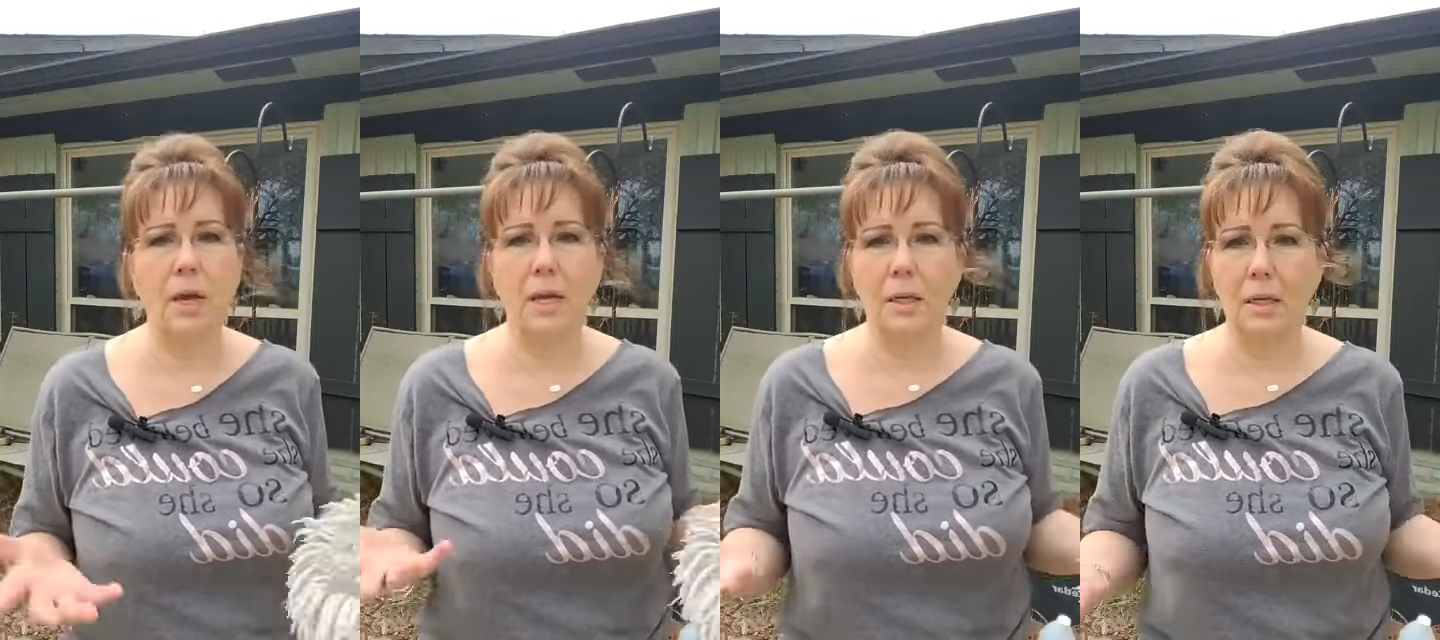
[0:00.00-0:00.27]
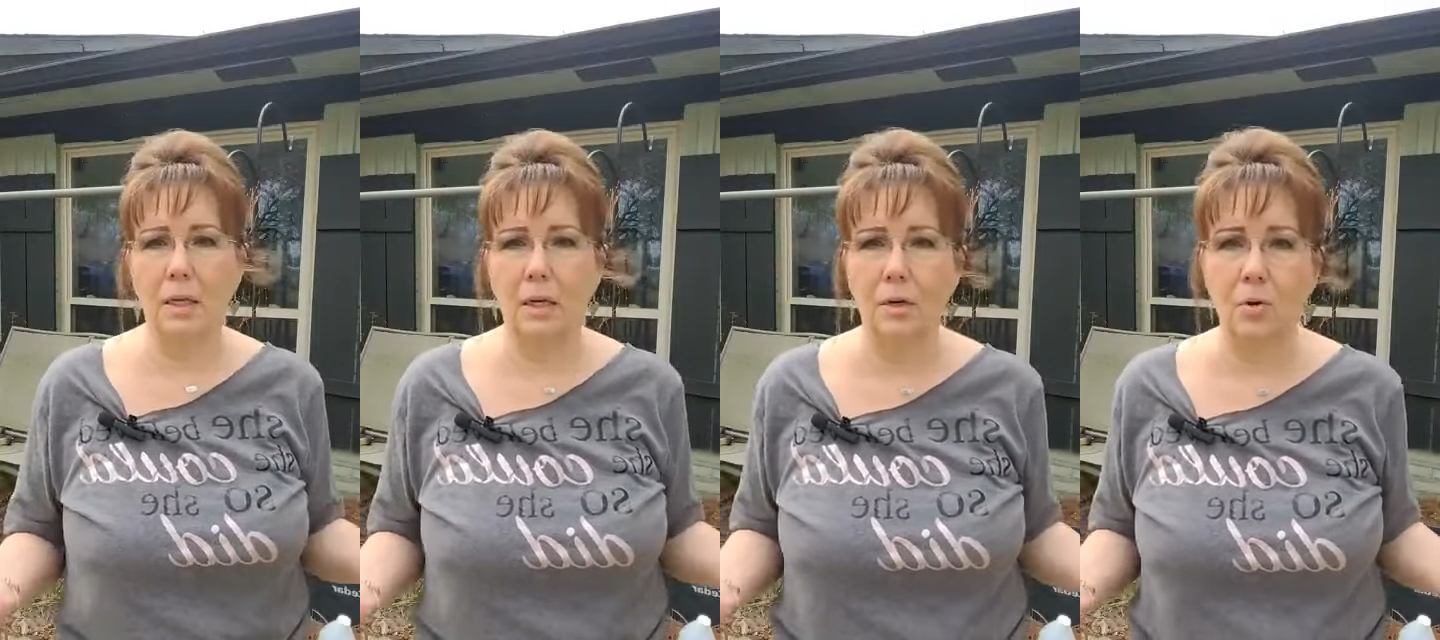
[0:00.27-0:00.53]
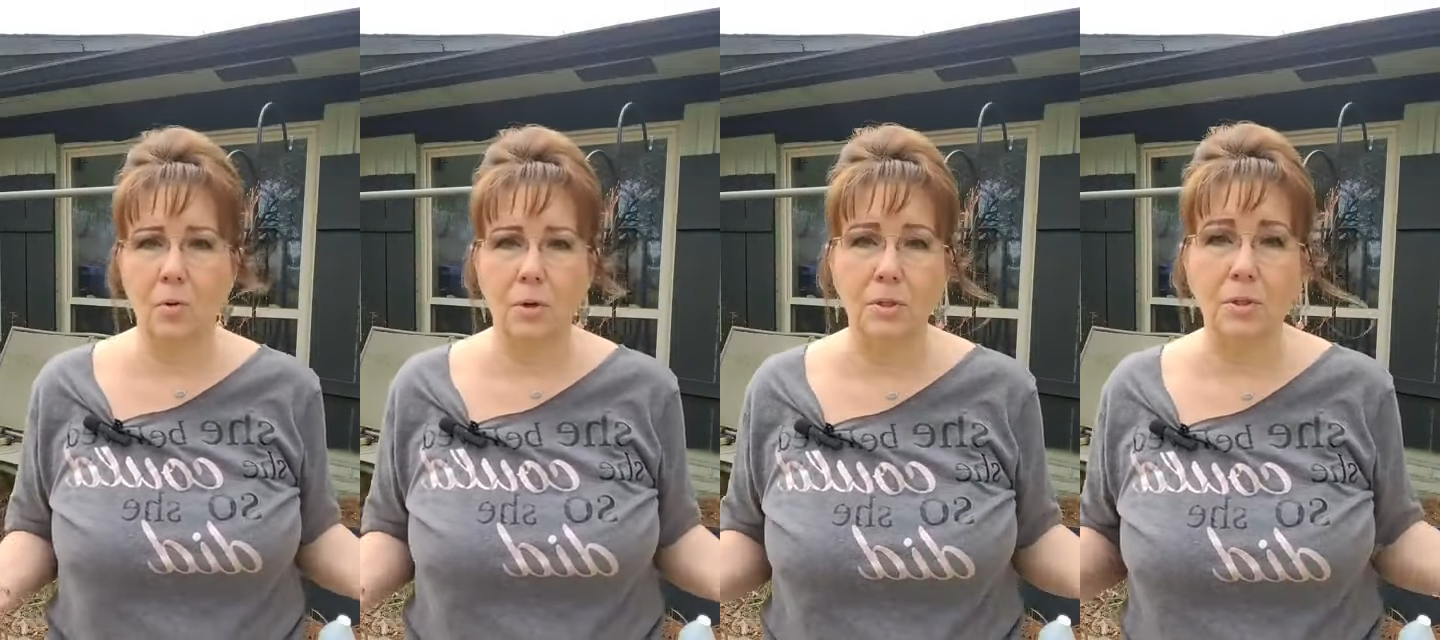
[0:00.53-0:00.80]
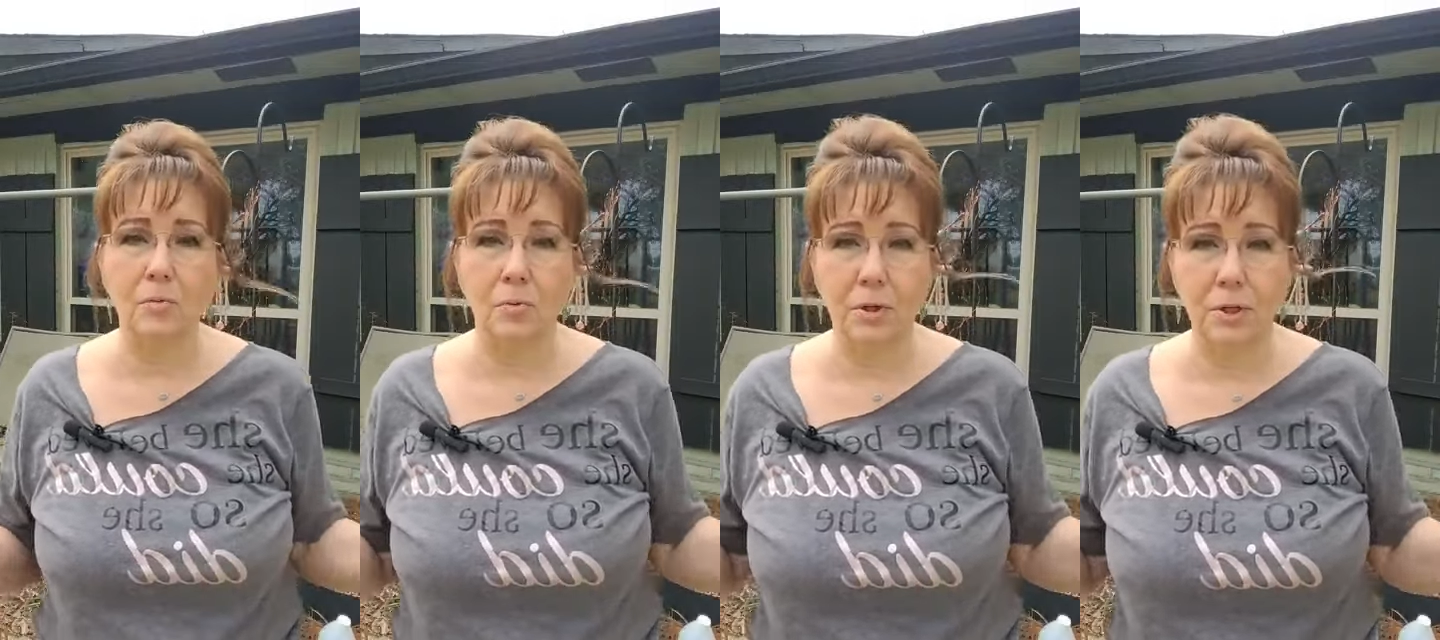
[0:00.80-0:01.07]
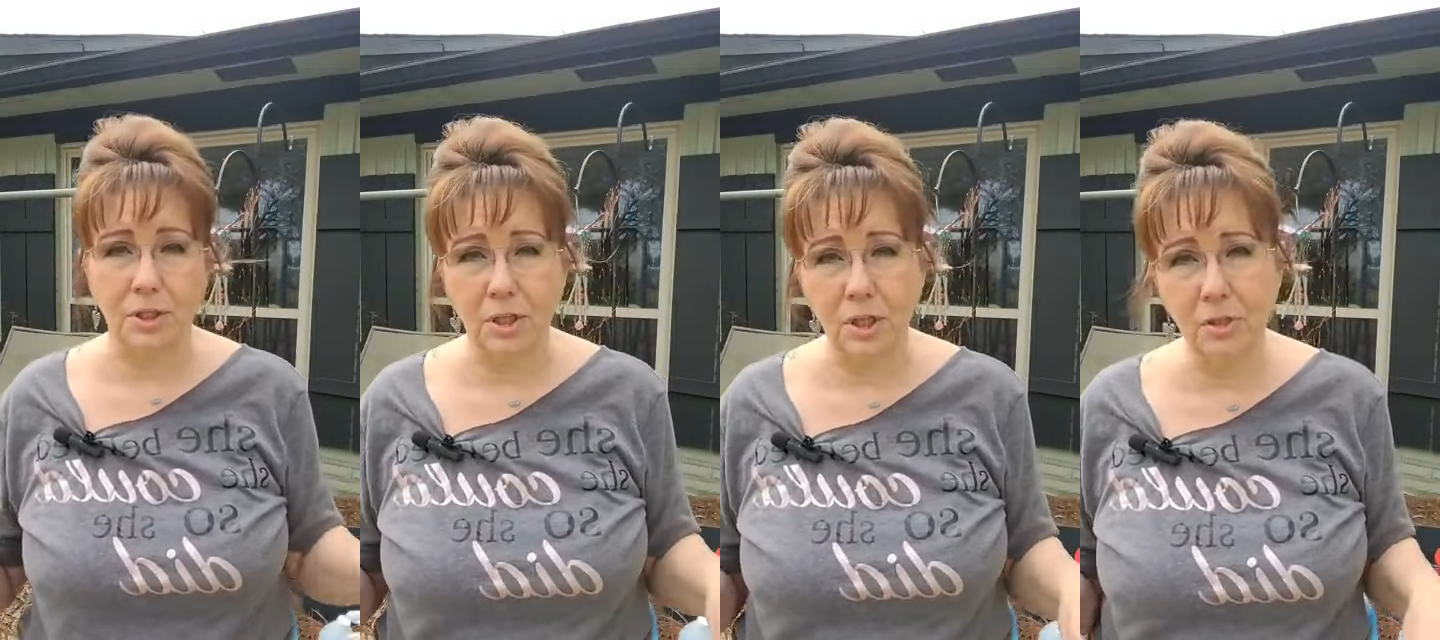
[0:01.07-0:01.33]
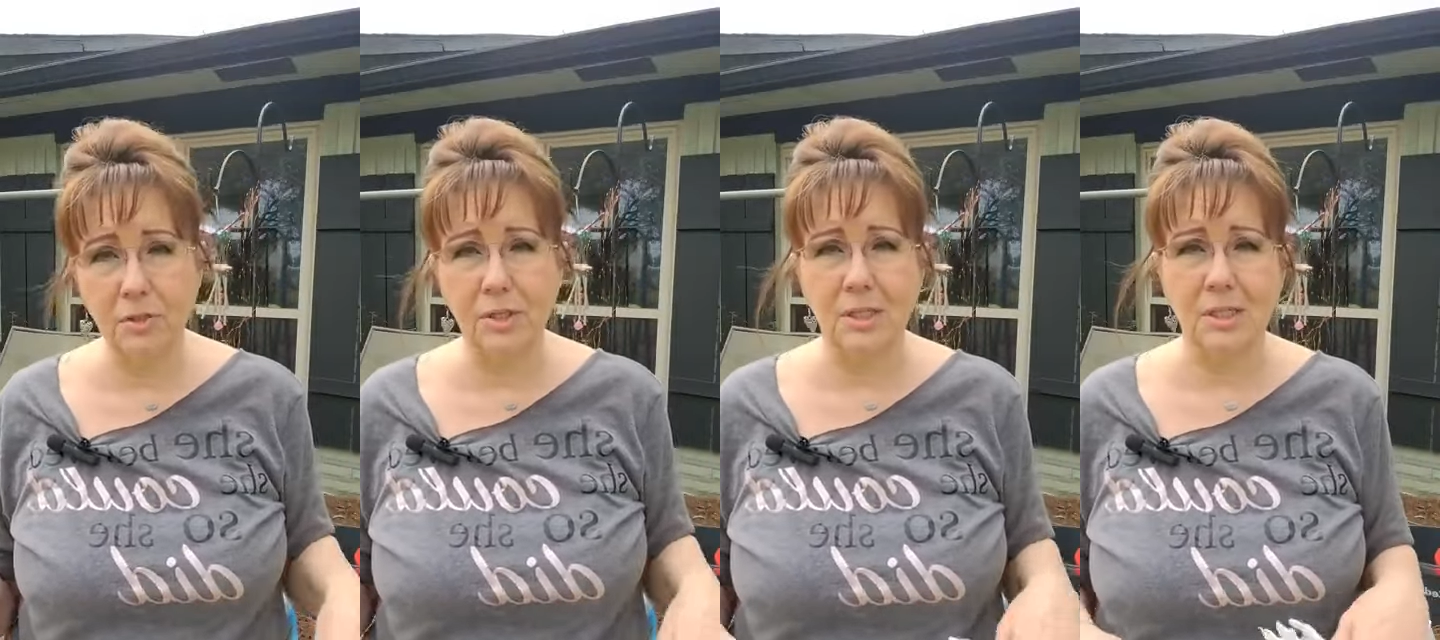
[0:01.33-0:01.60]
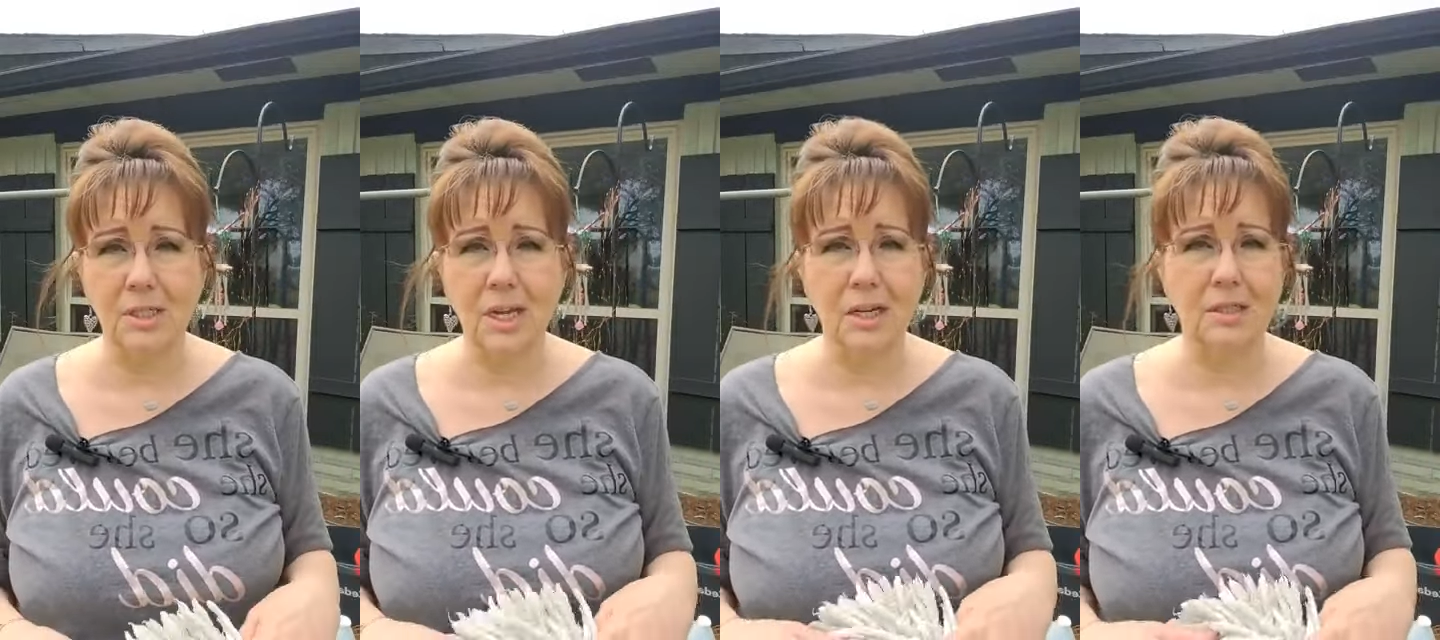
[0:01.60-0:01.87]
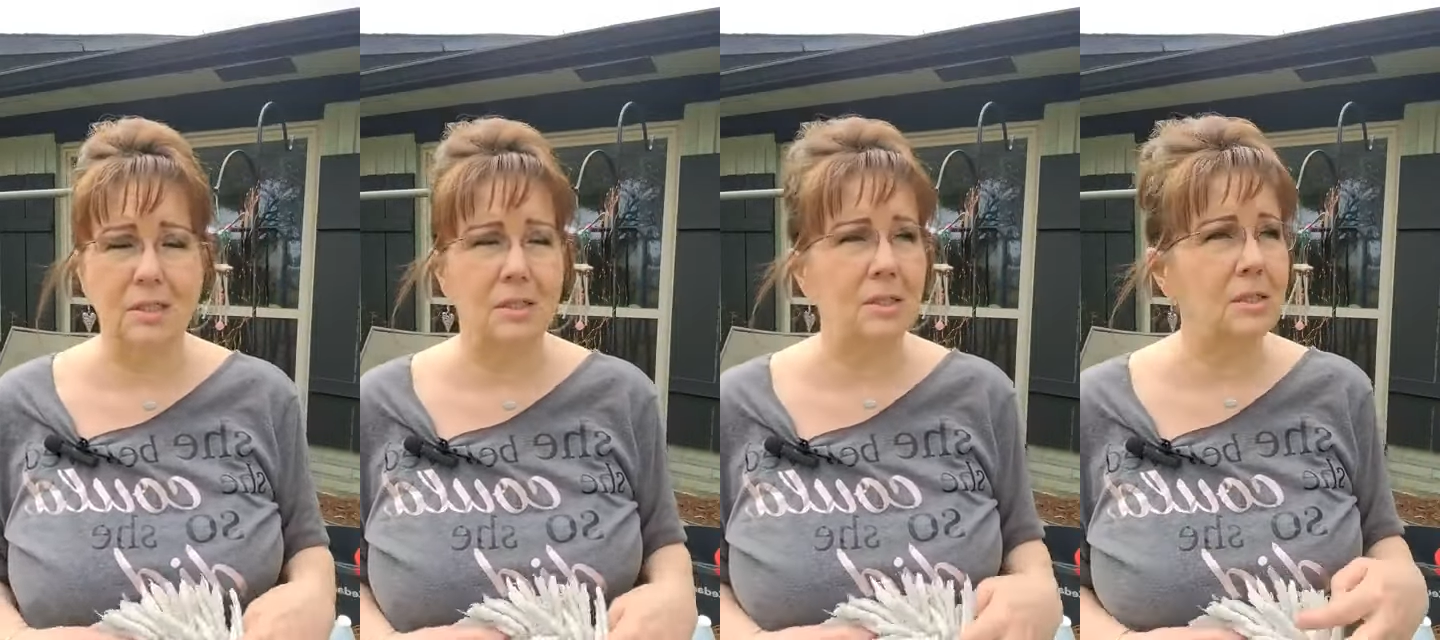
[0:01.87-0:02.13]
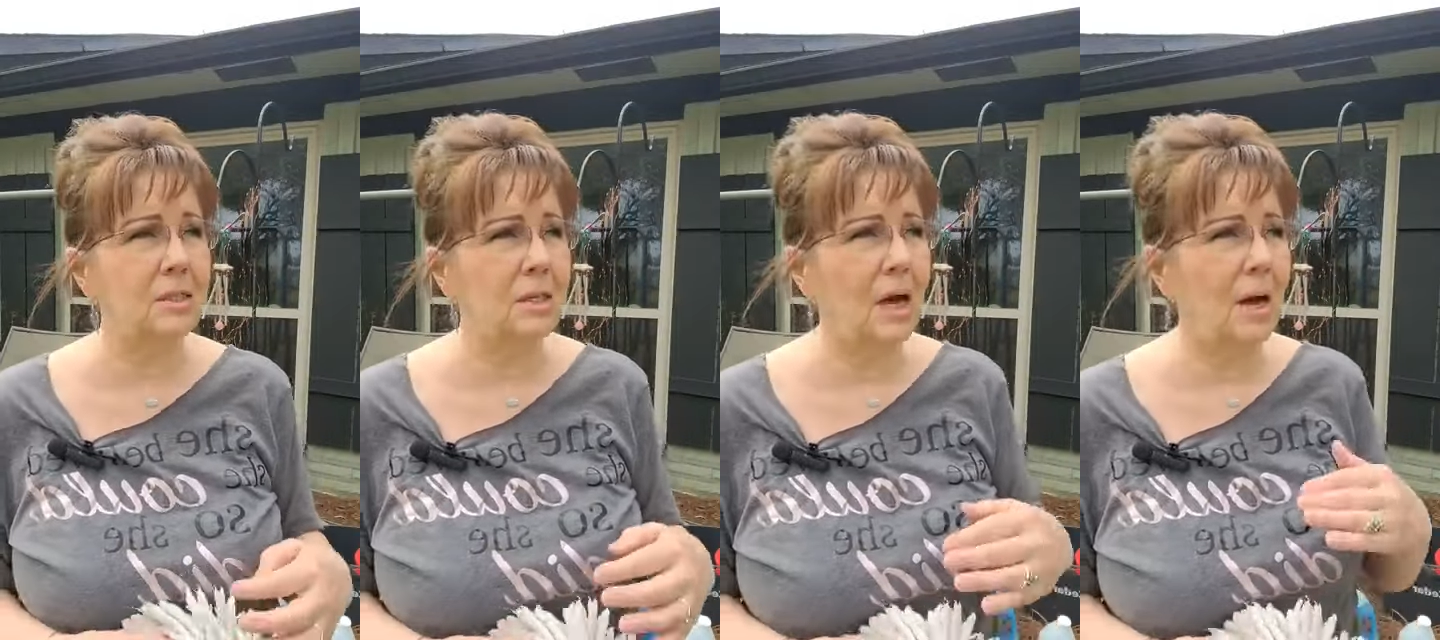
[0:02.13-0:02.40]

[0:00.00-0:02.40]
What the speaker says: and then of course we're in Houston, Texas.